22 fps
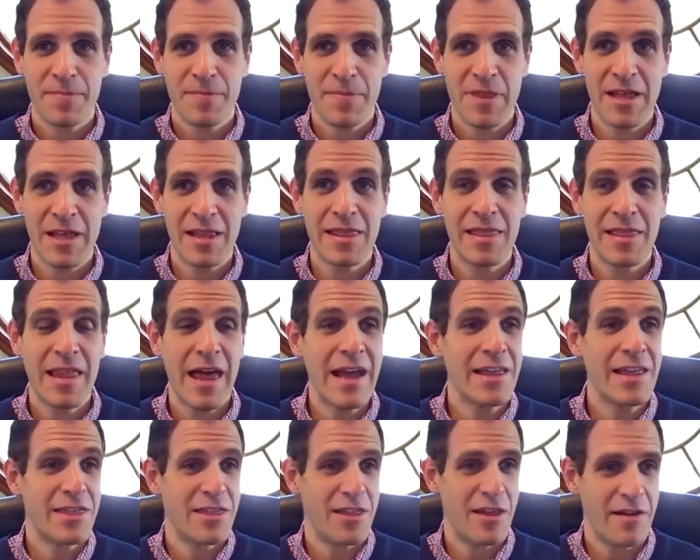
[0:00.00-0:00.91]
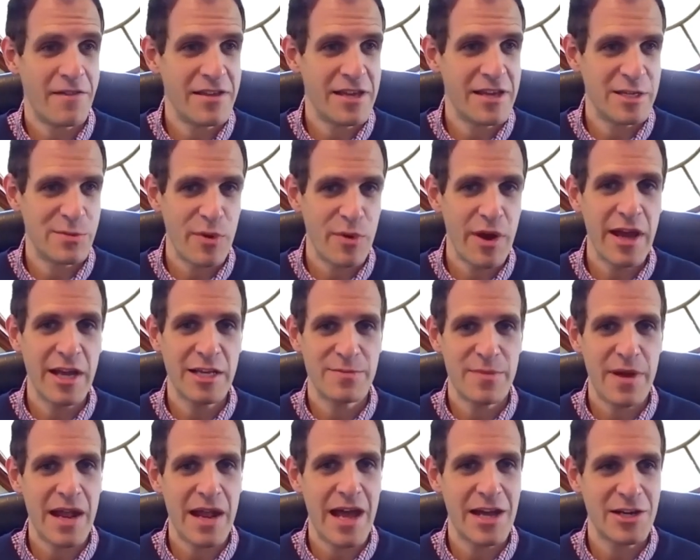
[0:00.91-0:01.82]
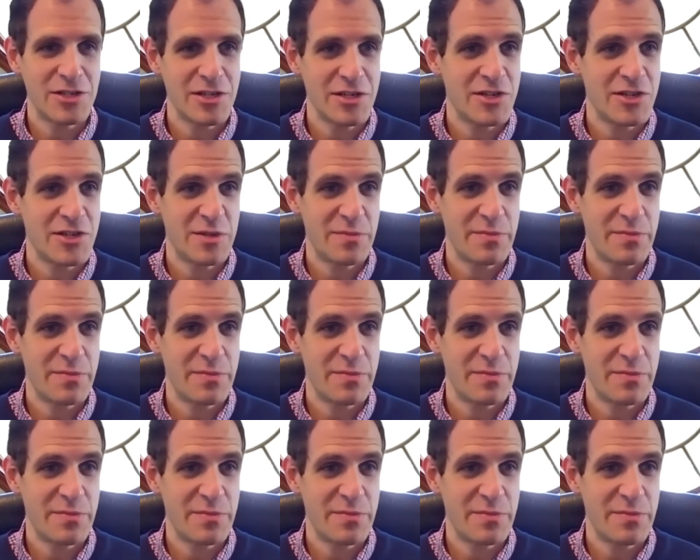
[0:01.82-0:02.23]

the length of these breaks might actually just